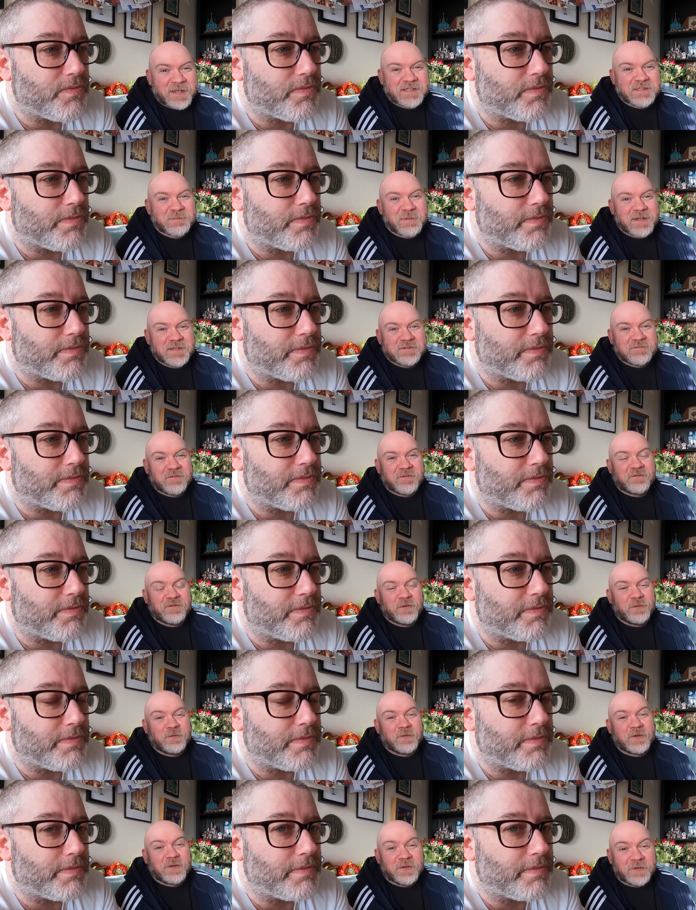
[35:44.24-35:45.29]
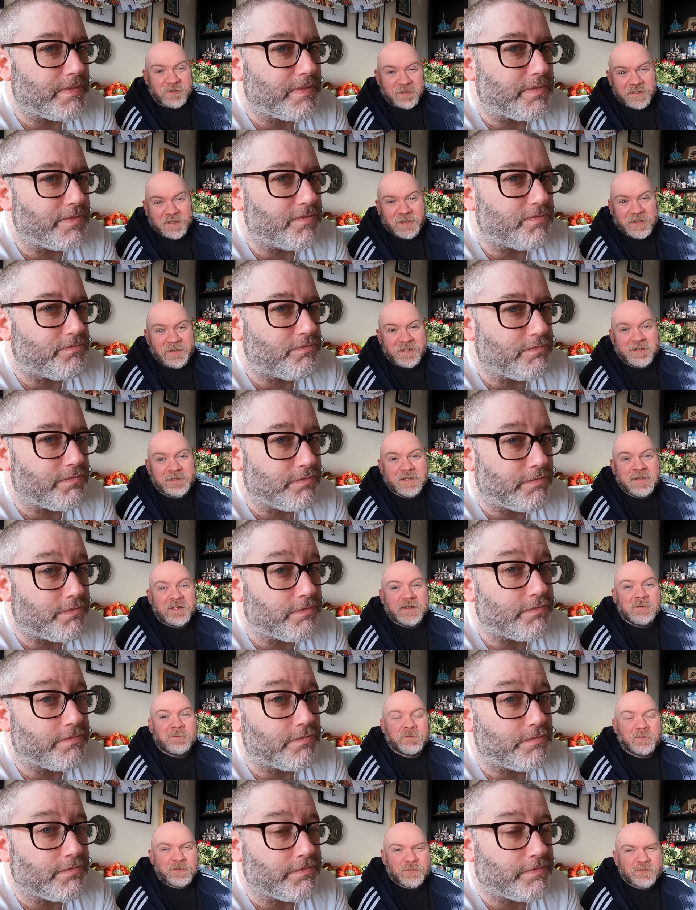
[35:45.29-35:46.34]
Speaker 1: make space for the food we're gonna eat,
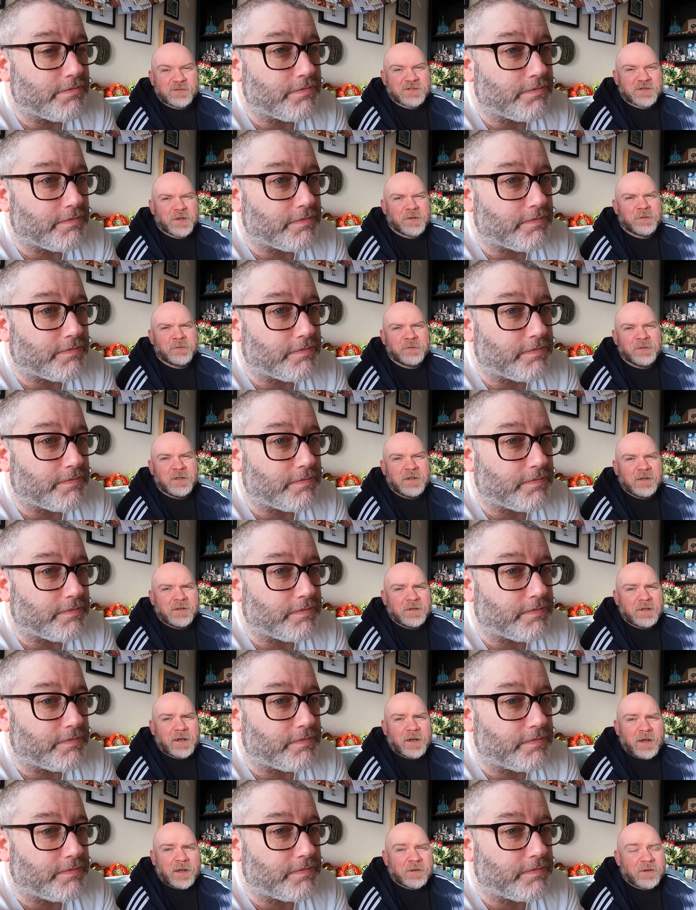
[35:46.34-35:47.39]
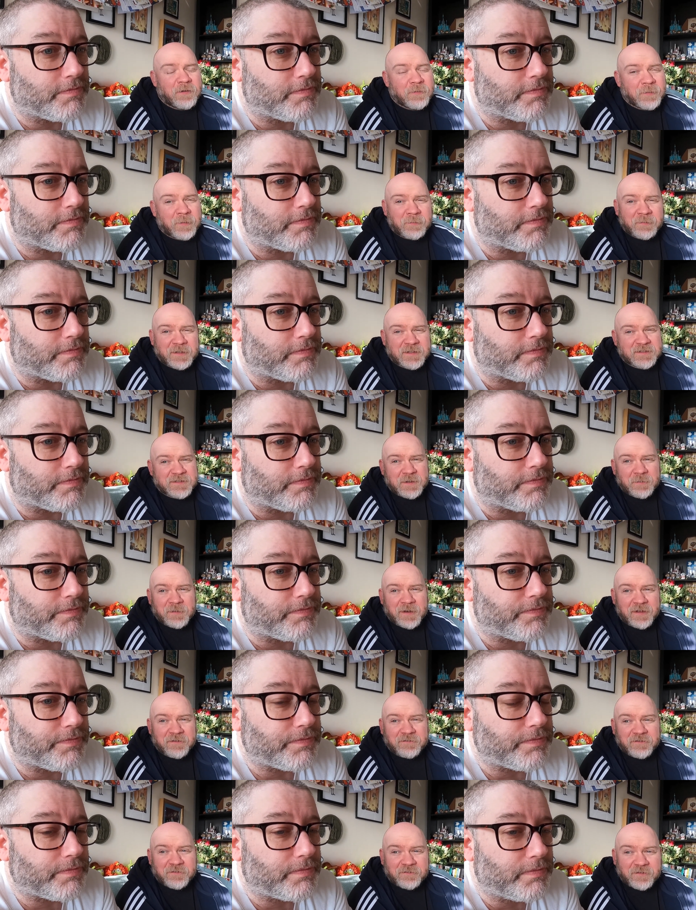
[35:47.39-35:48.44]
but also. I can't remember last time I
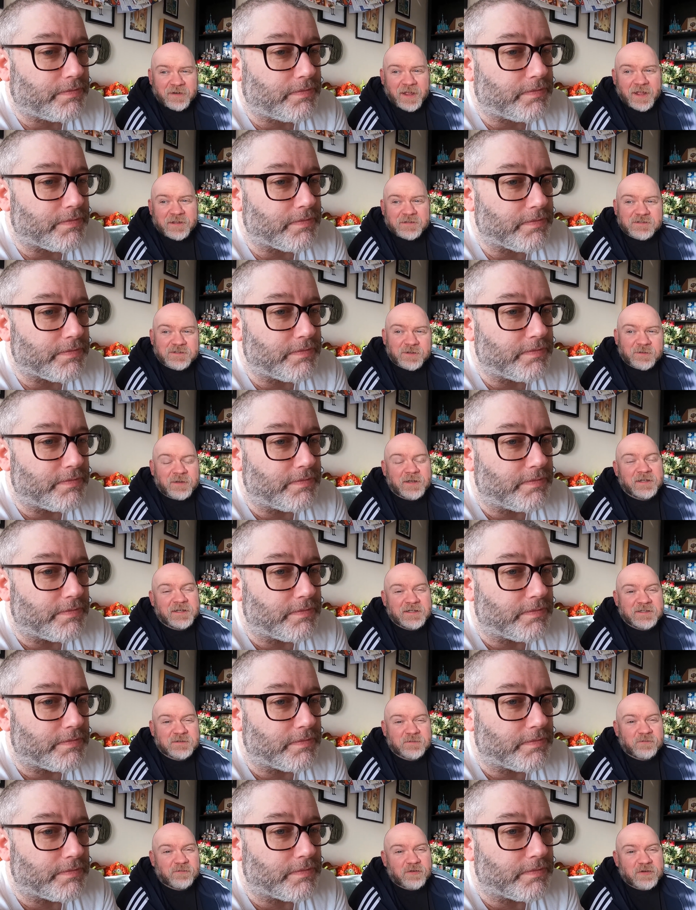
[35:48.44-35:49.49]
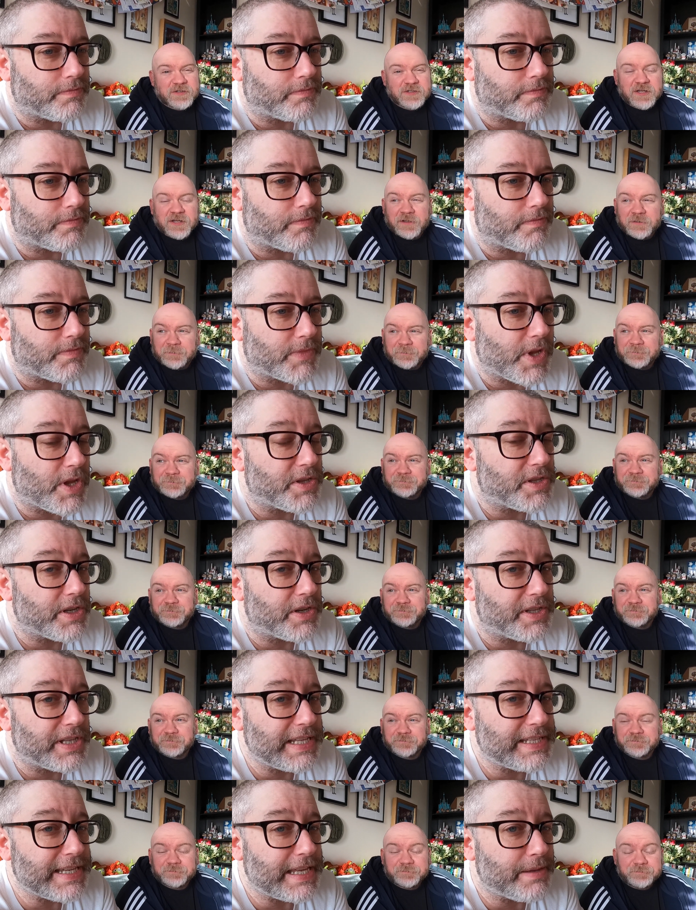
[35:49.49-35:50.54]
left the flat, so I need some fresh air.
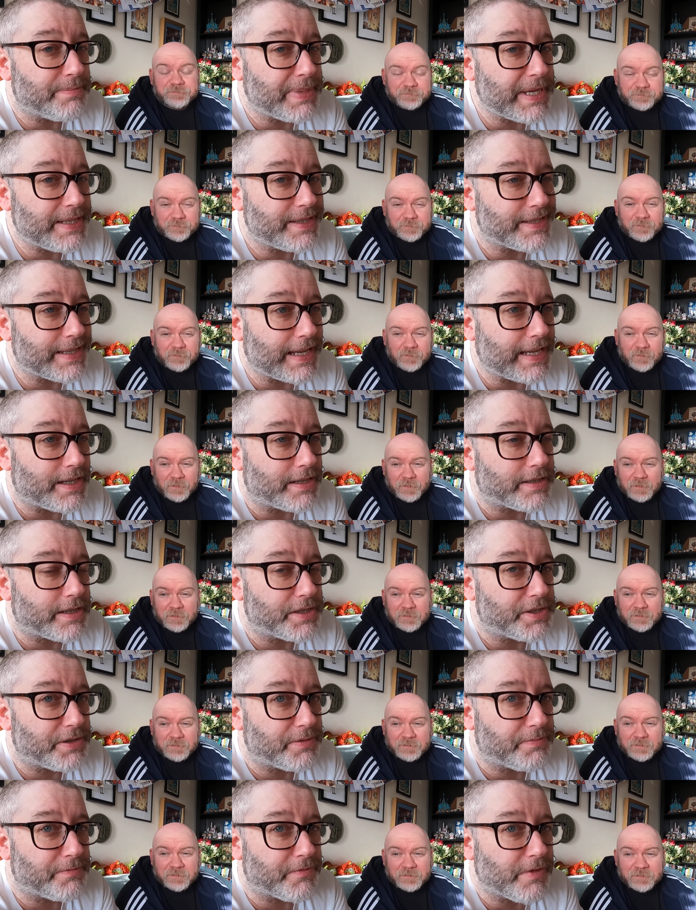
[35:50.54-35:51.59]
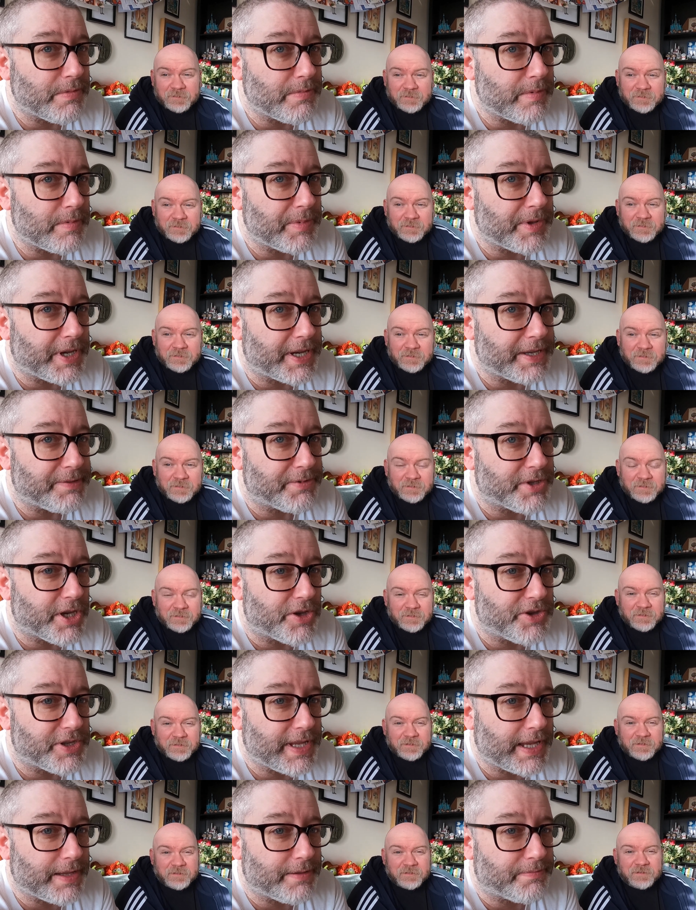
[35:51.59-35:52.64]
Speaker 2: So we take the bins out because you remember I
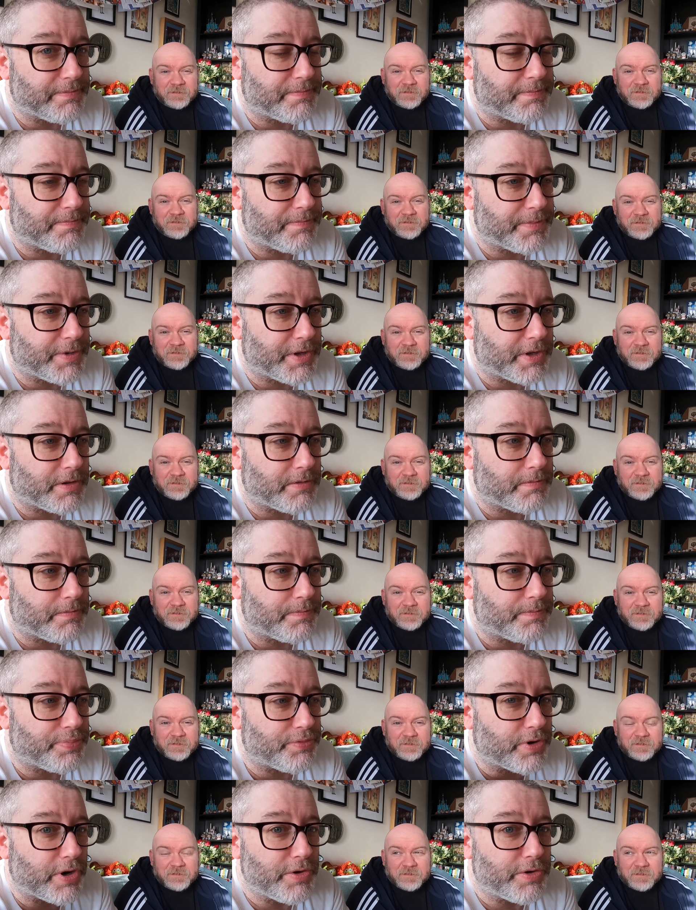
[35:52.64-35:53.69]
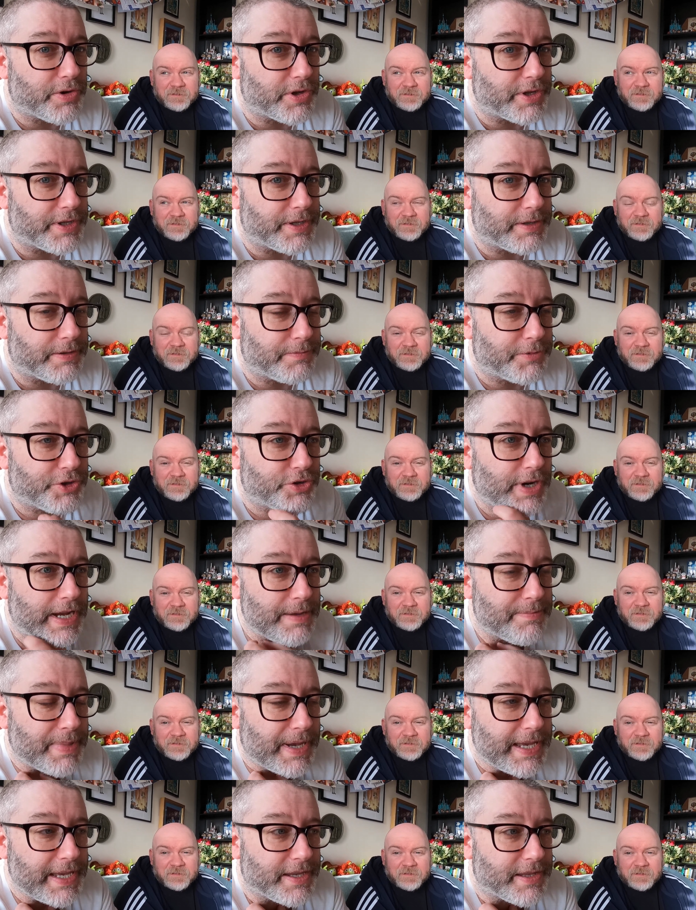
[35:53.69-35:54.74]
showed you that broken tray
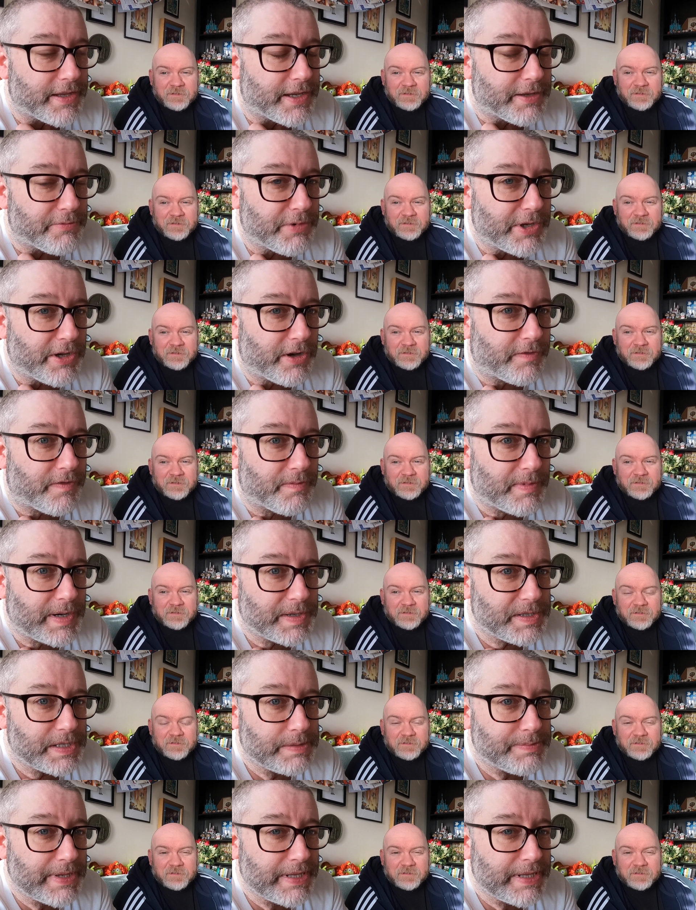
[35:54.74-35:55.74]
bake that we got from Marks and